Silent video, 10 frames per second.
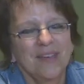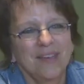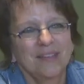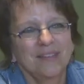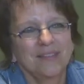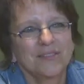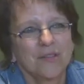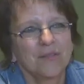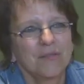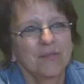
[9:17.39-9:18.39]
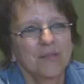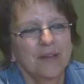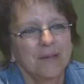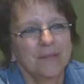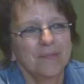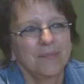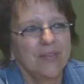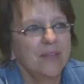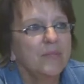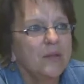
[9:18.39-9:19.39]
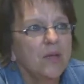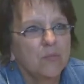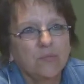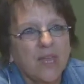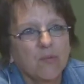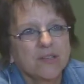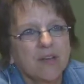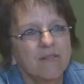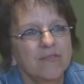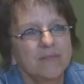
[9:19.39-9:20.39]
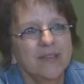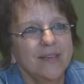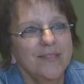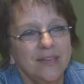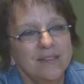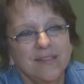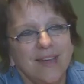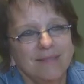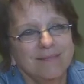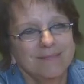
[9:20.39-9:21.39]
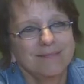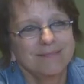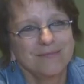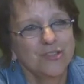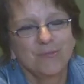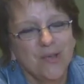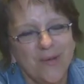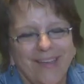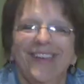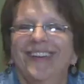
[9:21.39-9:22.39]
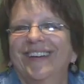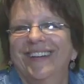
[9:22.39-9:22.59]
And so and that worked out for me, and they did not turn me away.